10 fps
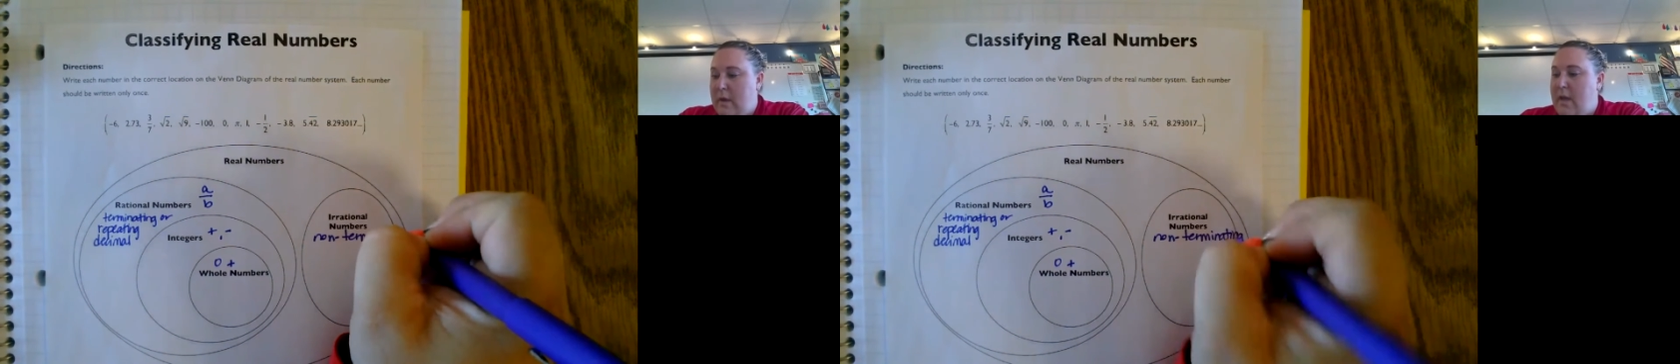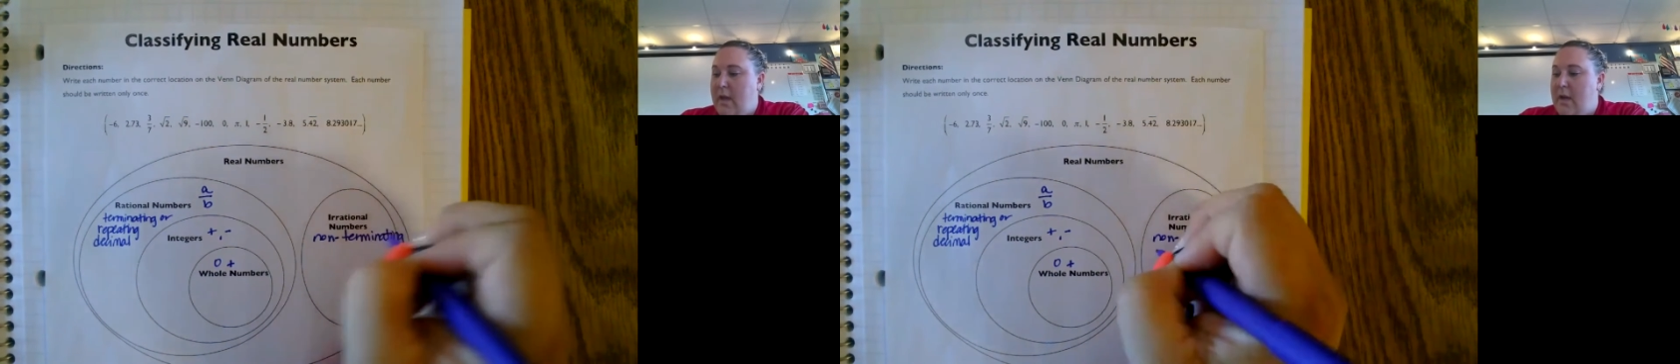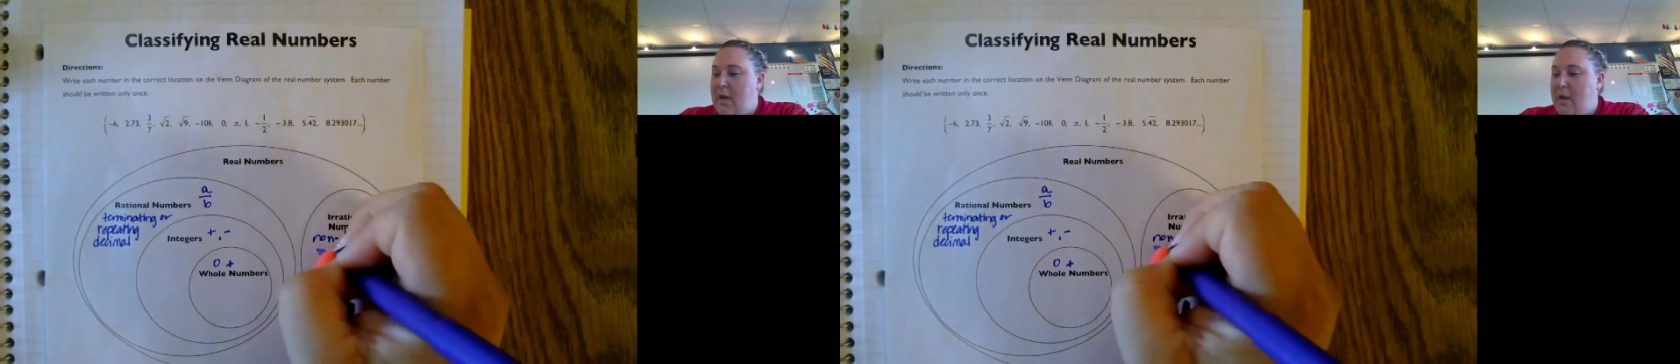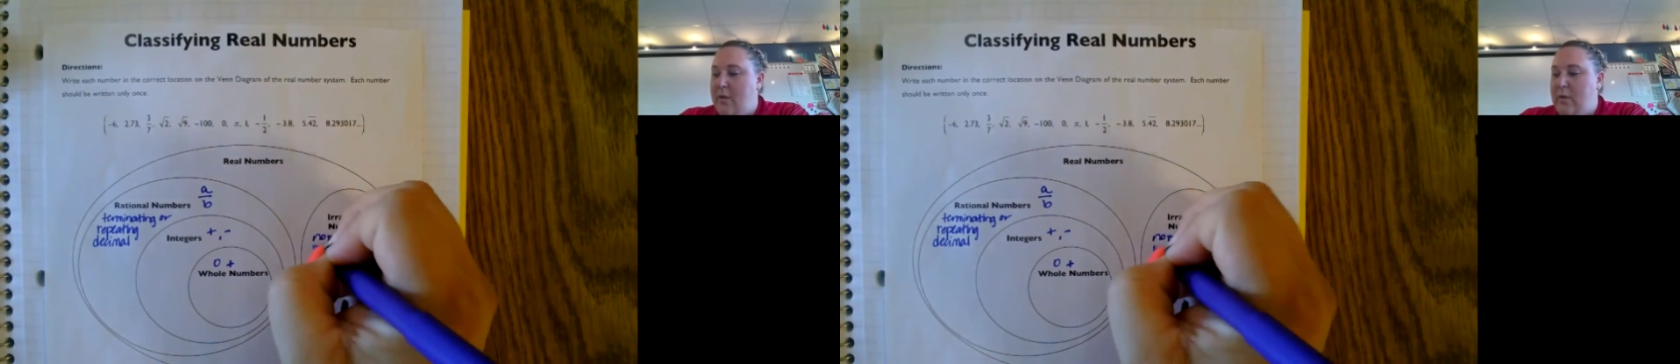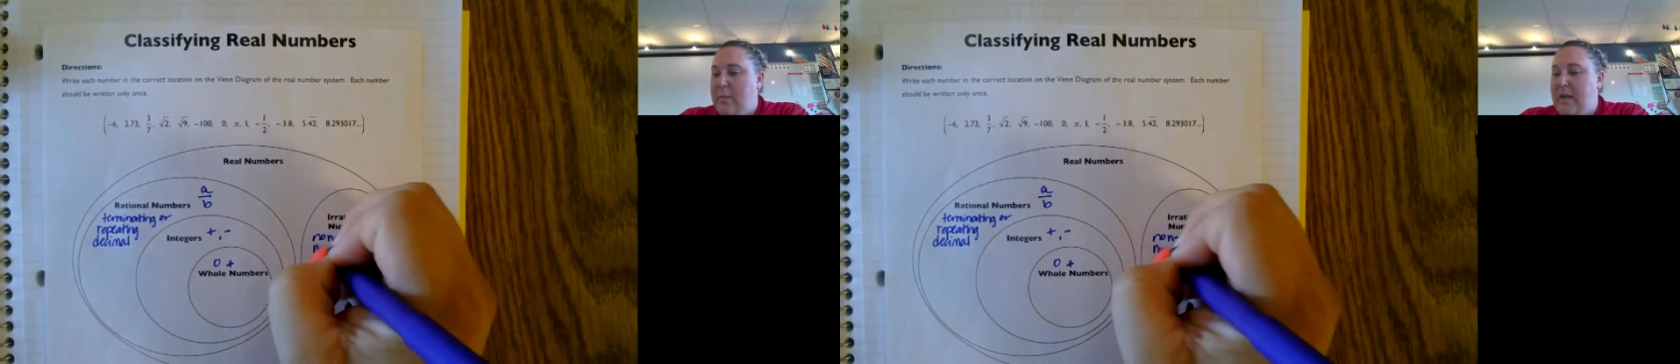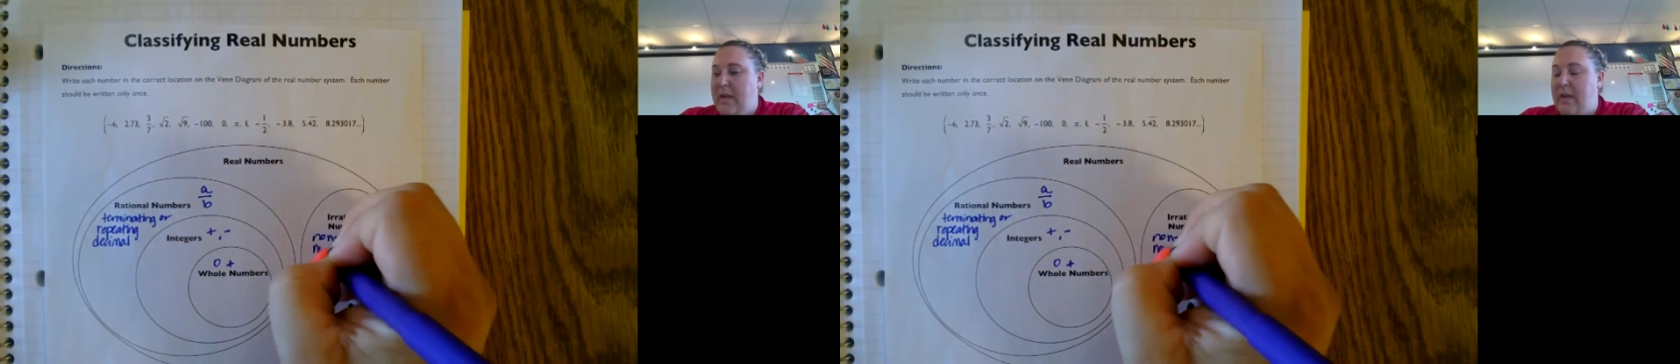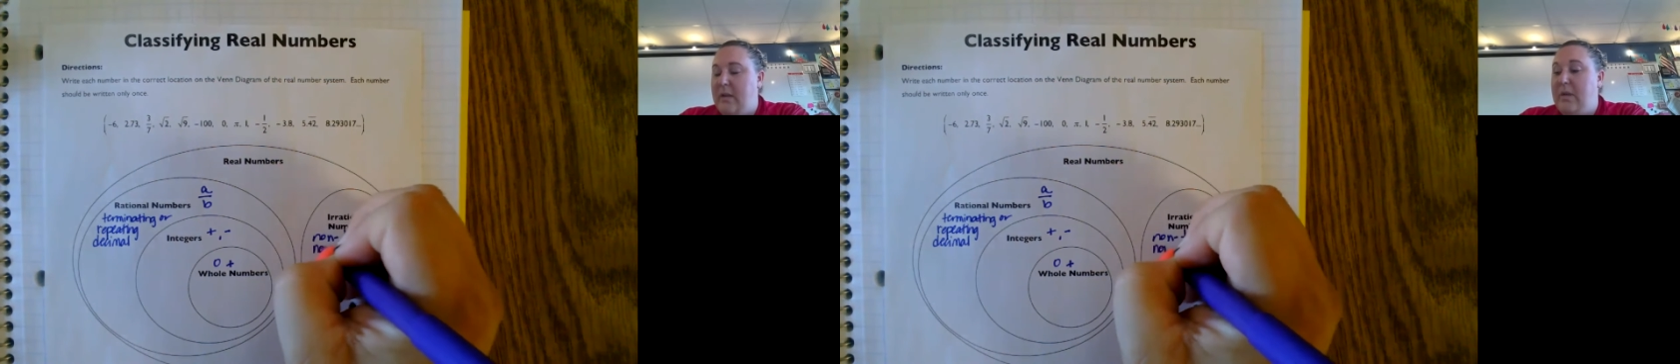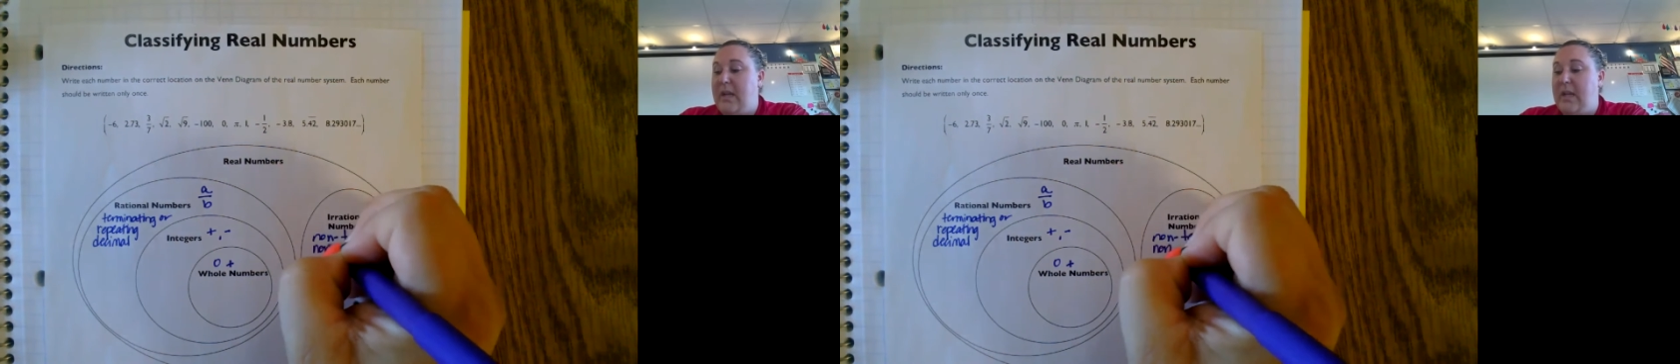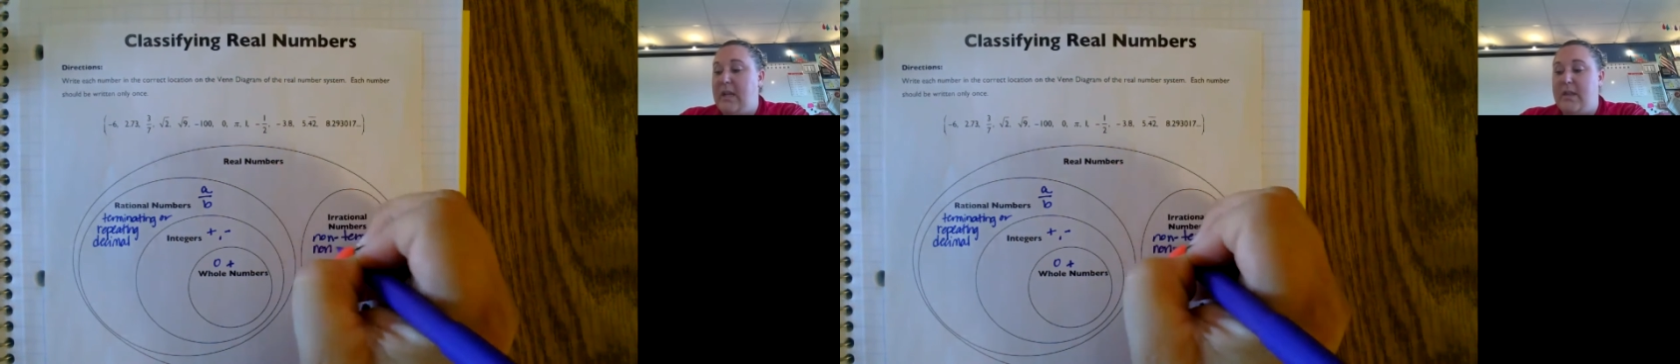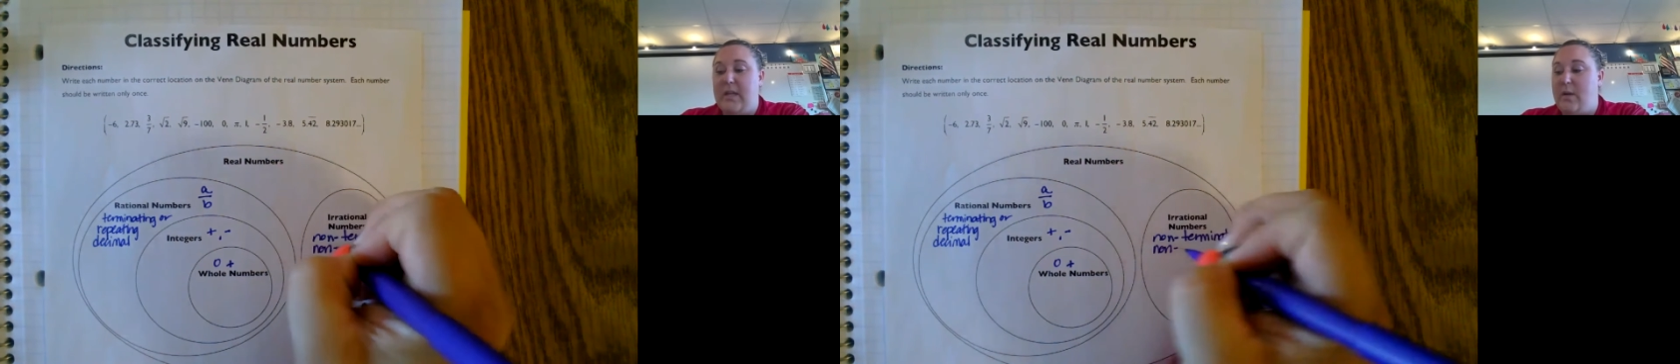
and non-repeating, meaning that they